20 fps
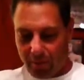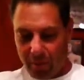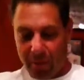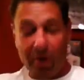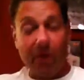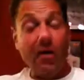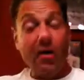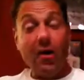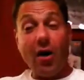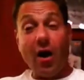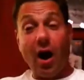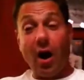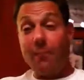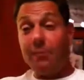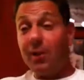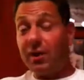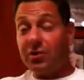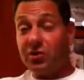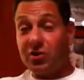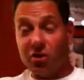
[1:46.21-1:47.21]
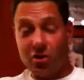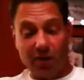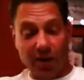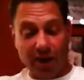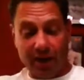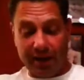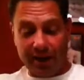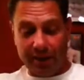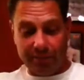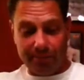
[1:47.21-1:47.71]
But I picture
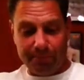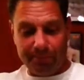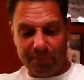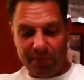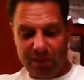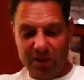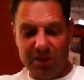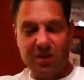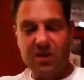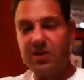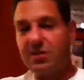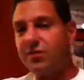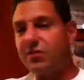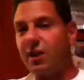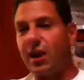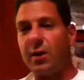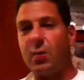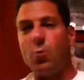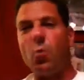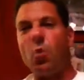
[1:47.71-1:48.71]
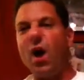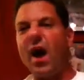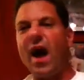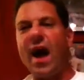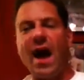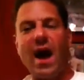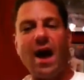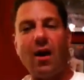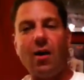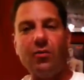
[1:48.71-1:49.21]
like in this like
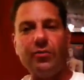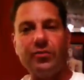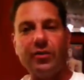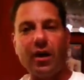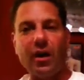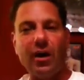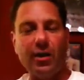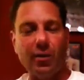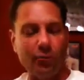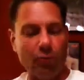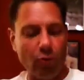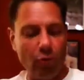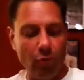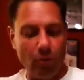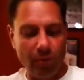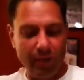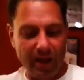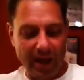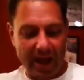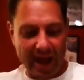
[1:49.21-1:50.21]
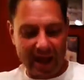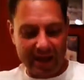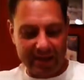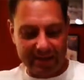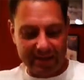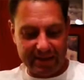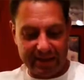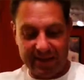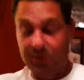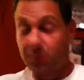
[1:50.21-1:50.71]
warehouse kind of room in
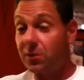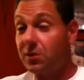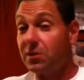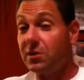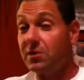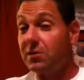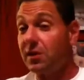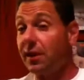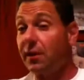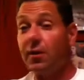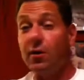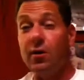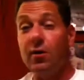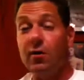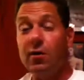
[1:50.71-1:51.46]
Essex with these like